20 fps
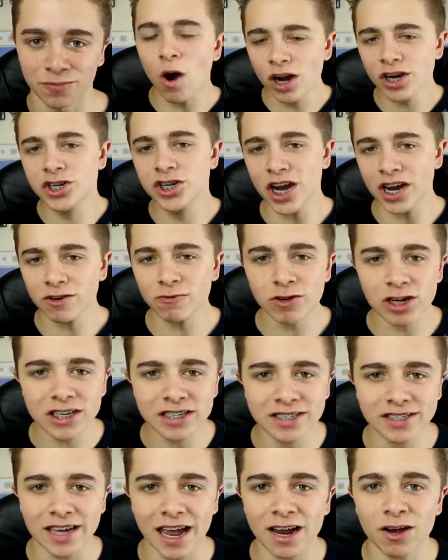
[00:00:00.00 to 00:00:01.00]
What I
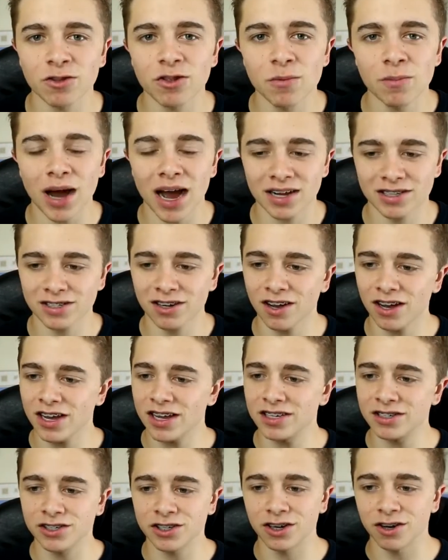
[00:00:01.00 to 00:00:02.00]
generally say on the matter
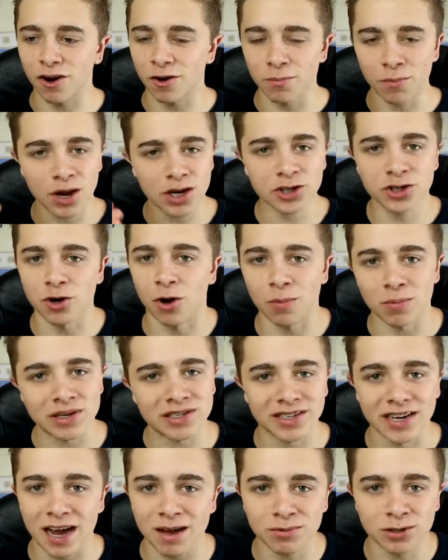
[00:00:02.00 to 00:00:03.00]
is, you know, my job
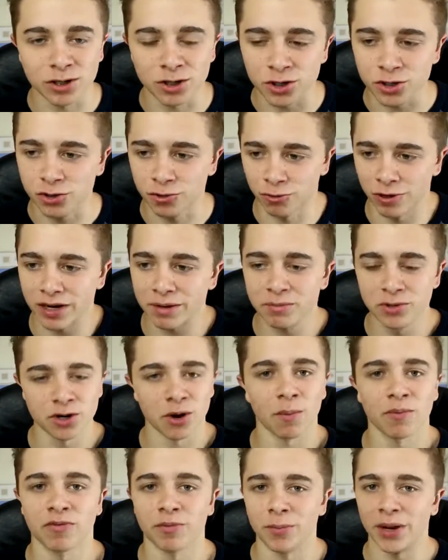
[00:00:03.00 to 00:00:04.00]
is an absolute dream
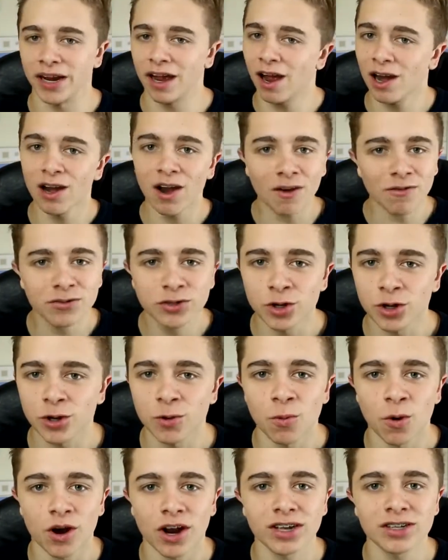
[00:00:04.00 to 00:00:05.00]
job for me. I love
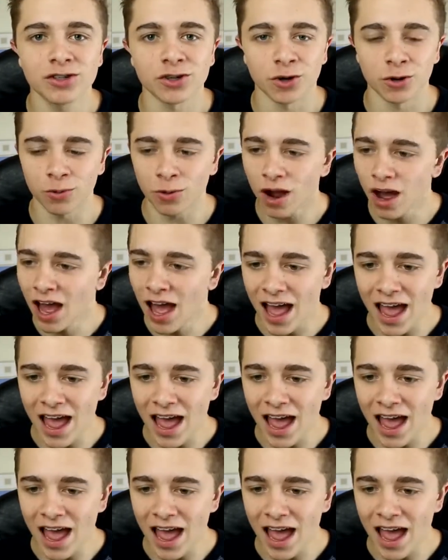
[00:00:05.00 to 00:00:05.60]
doing what I do.